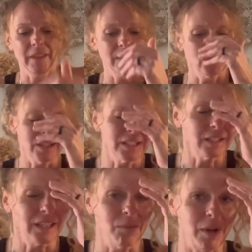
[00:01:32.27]
So I just
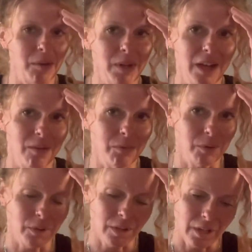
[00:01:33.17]
thought that might be
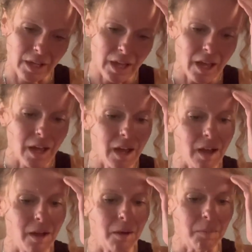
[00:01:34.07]
helpful.
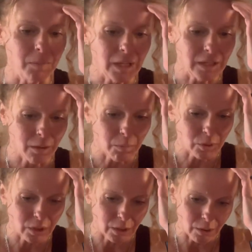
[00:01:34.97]
Number
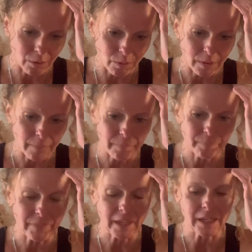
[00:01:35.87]
two
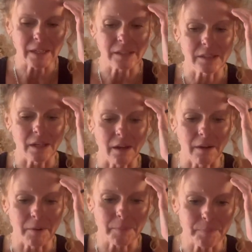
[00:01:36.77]
is
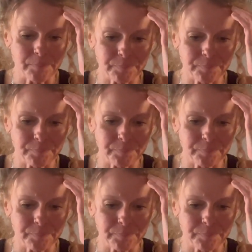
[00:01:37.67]
I'm